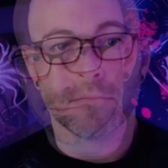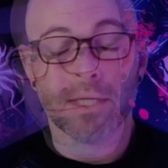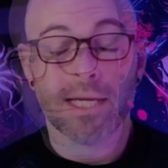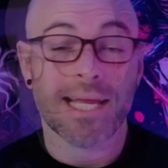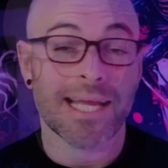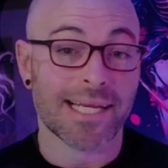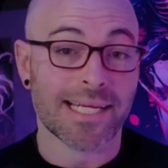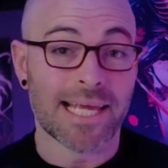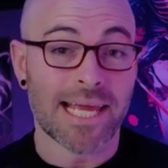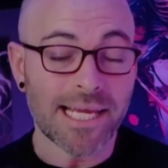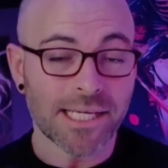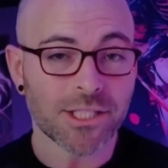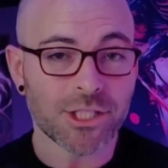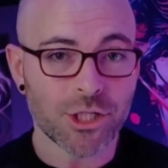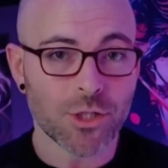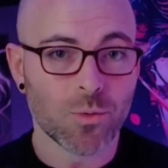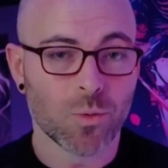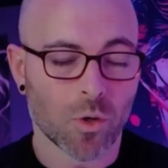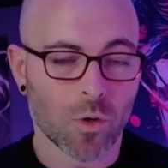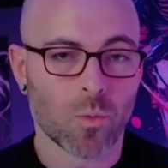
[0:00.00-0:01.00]
In case
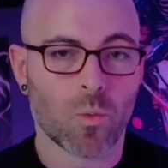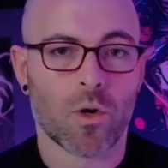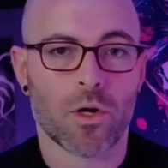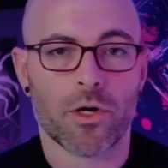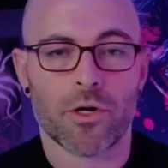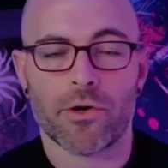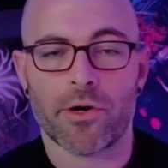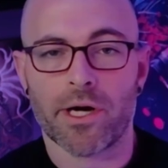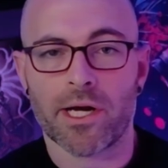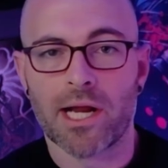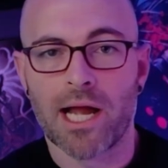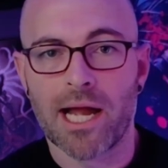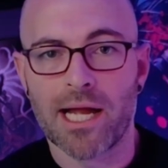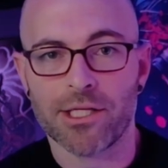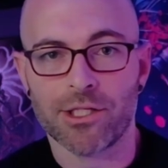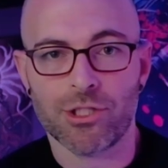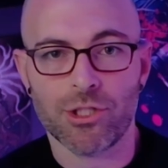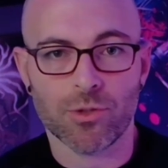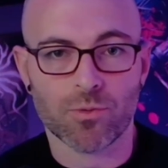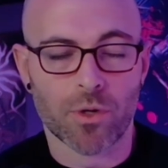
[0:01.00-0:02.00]
you were wondering, I
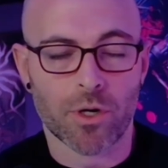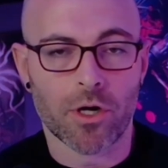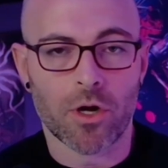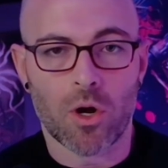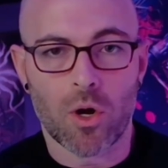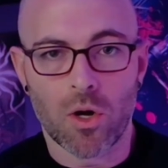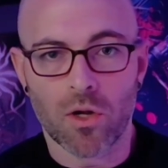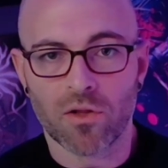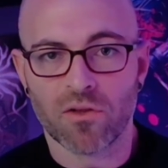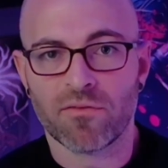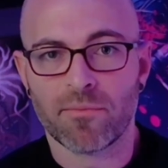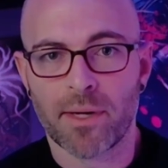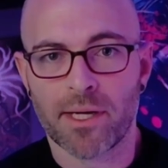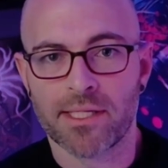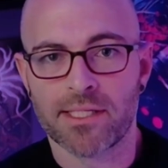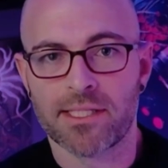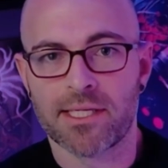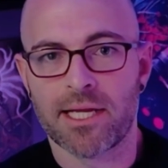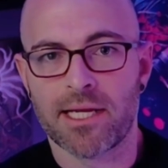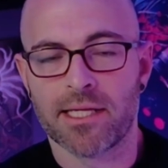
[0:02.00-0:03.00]
do run all of my
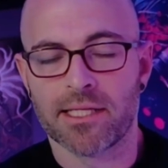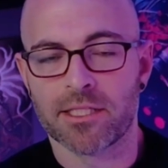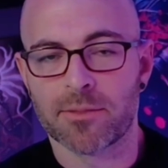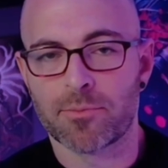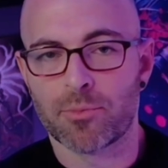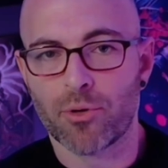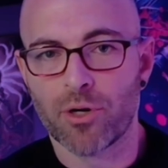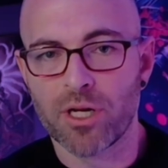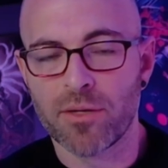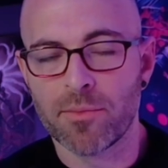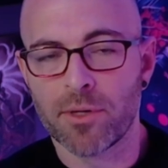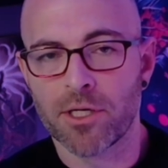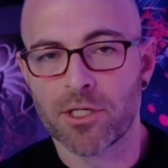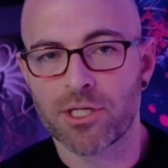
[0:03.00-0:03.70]
settings pretty much